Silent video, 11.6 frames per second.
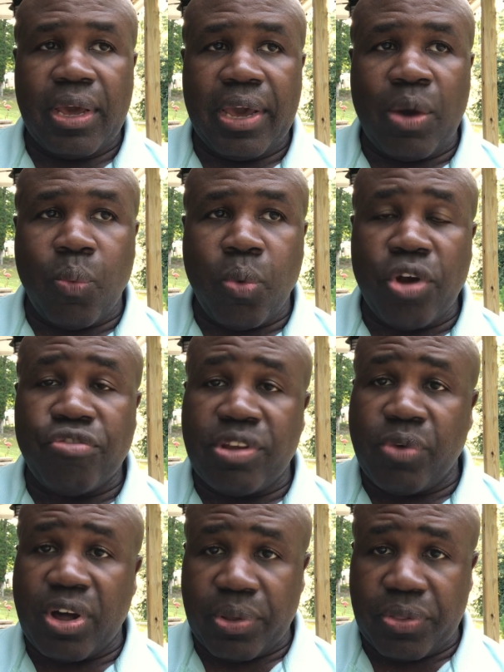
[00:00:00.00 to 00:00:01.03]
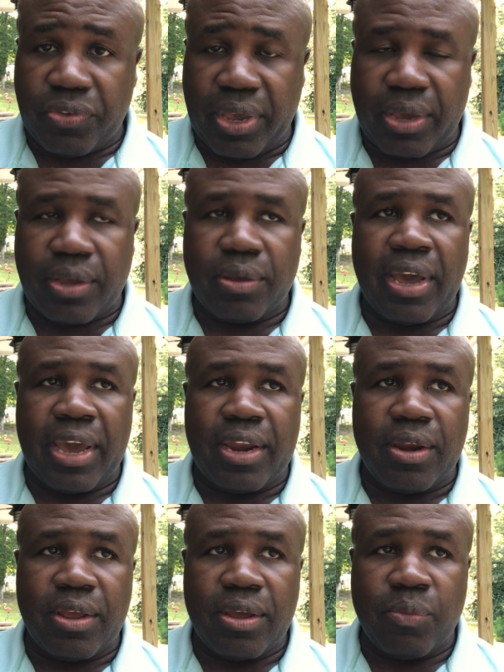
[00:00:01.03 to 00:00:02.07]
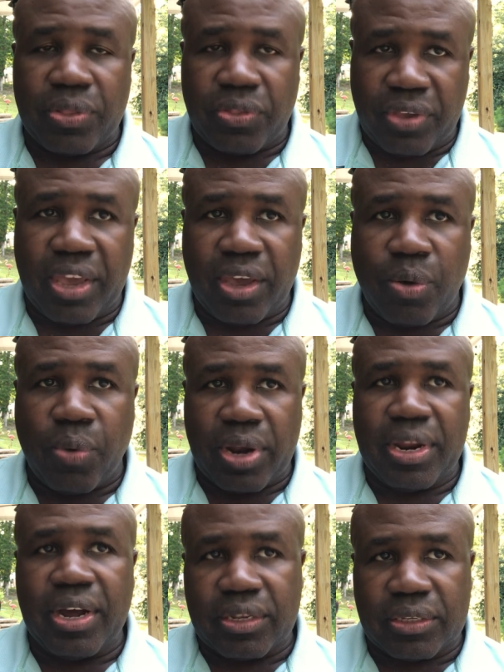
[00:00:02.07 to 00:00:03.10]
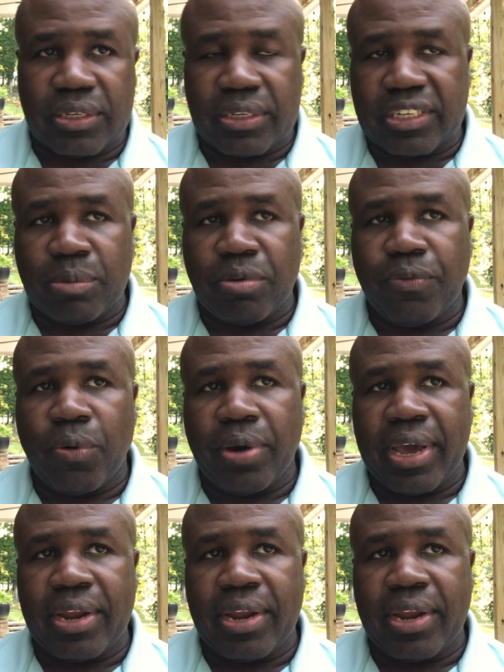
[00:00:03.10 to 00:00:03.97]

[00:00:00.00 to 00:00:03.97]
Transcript: It works really well with zinc. And with zinc, what it does, as I said before,